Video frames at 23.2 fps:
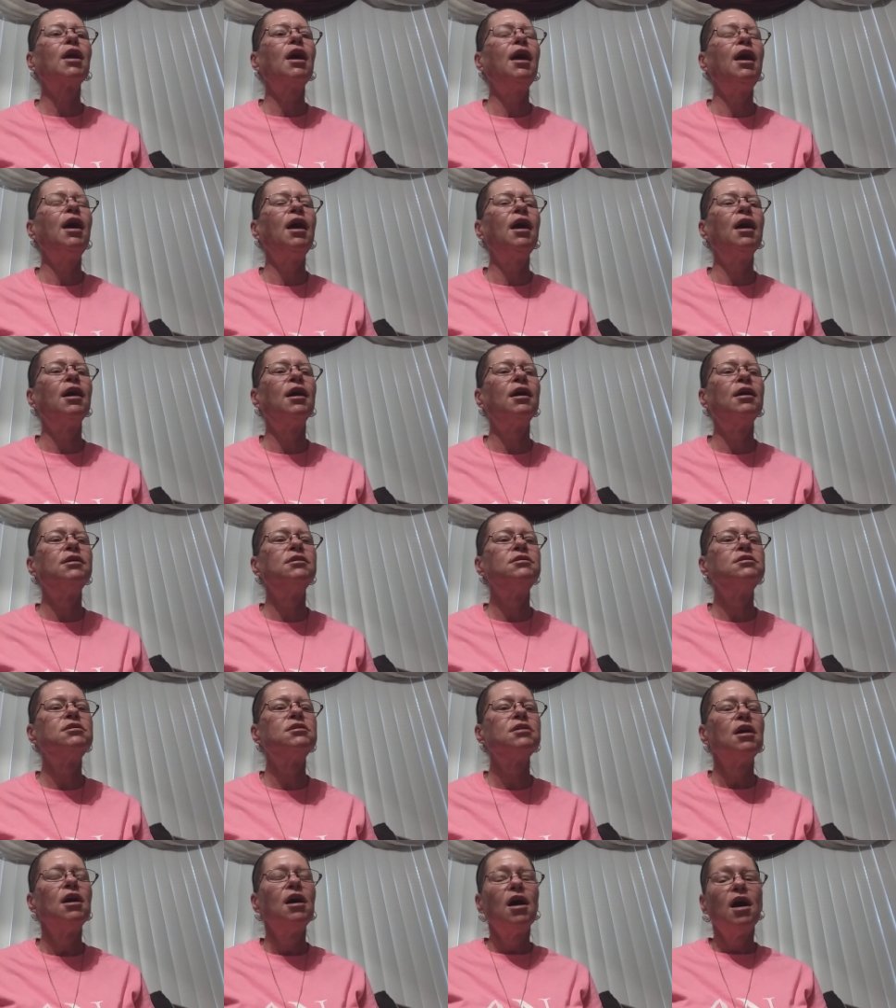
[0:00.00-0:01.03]
and
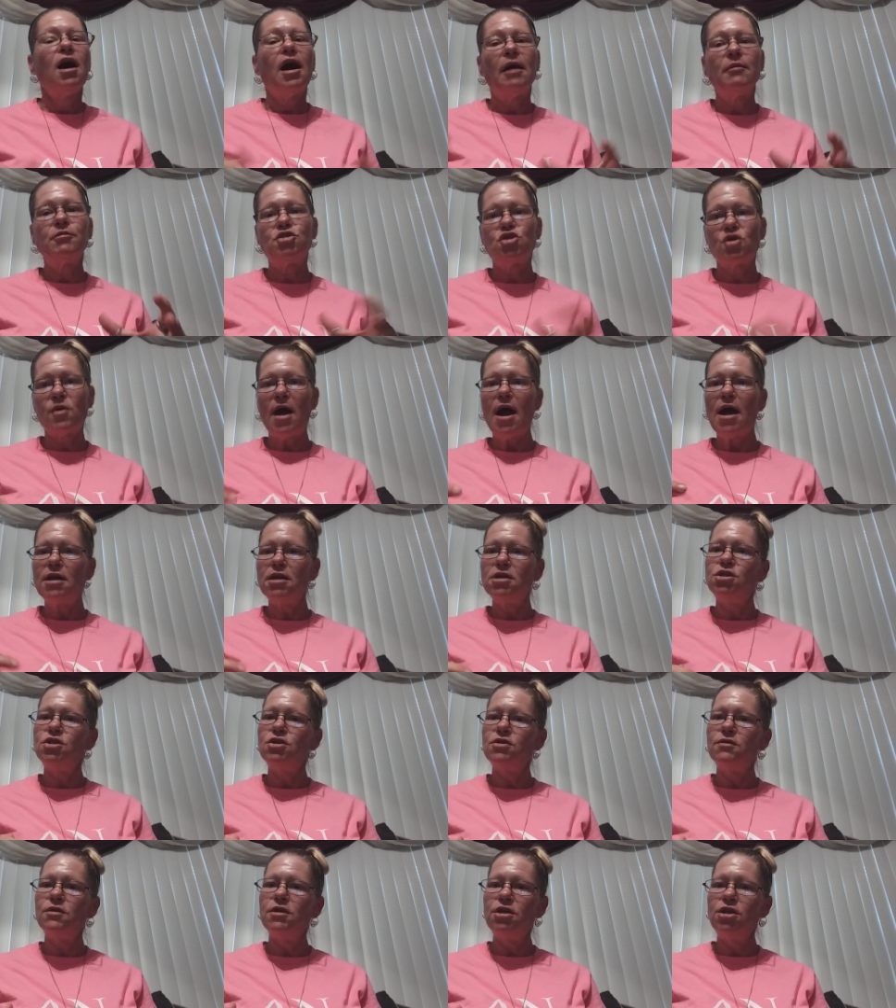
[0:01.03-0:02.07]
I'm trying to
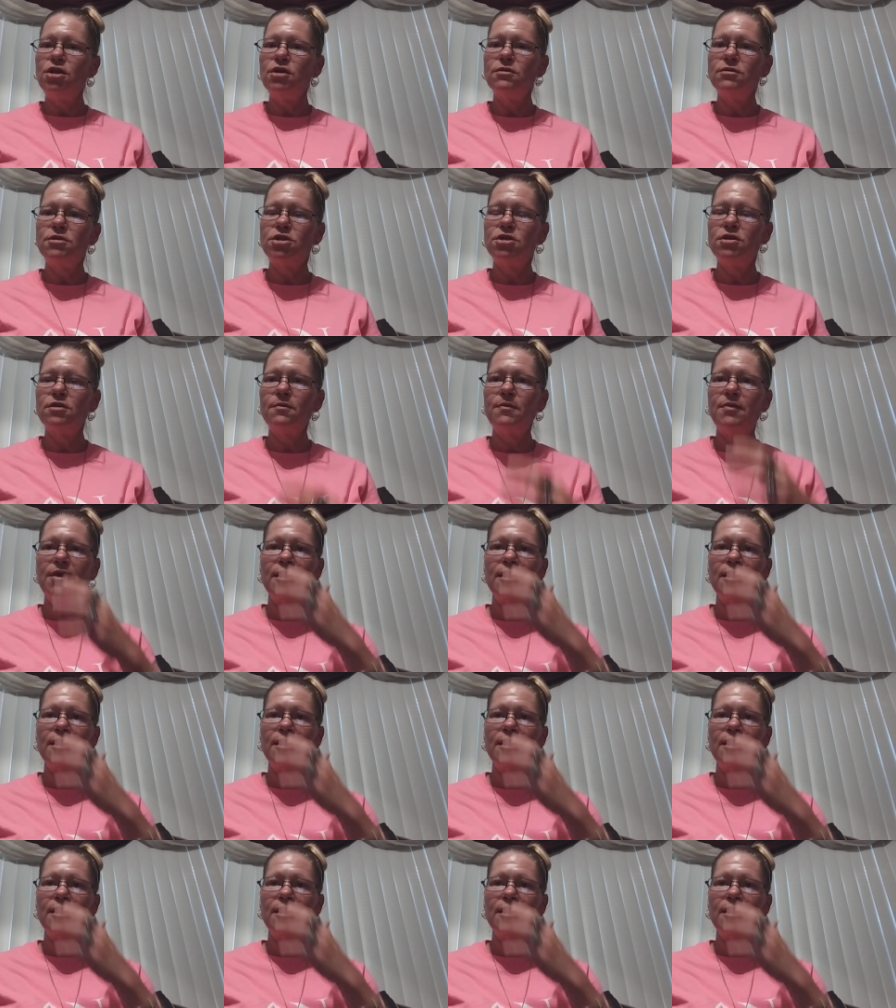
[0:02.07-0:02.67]
do the YouTube